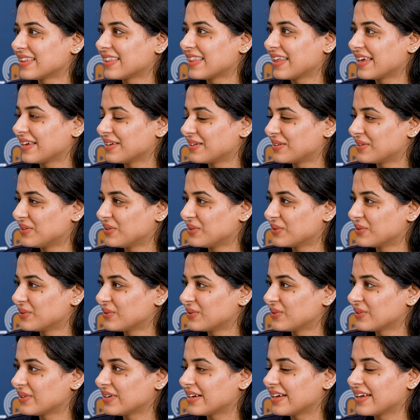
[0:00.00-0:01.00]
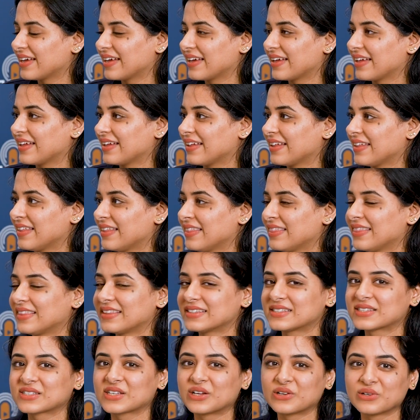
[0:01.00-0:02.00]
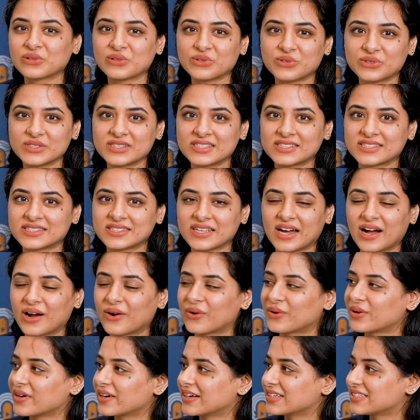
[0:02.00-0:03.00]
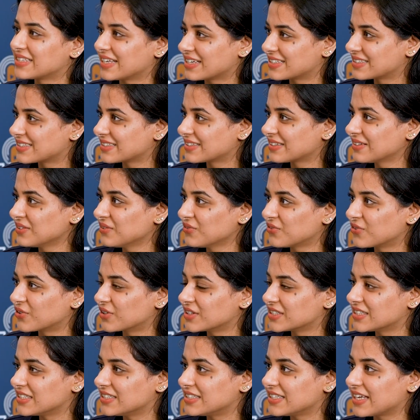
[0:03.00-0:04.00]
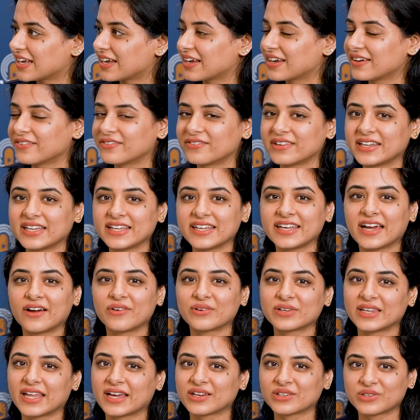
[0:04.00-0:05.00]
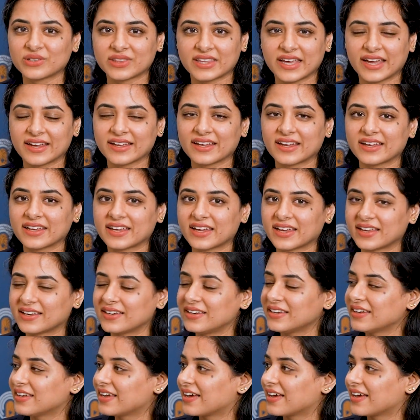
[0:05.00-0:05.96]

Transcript: me. Thank you. This concludes our session for today. Really, I would like to thank again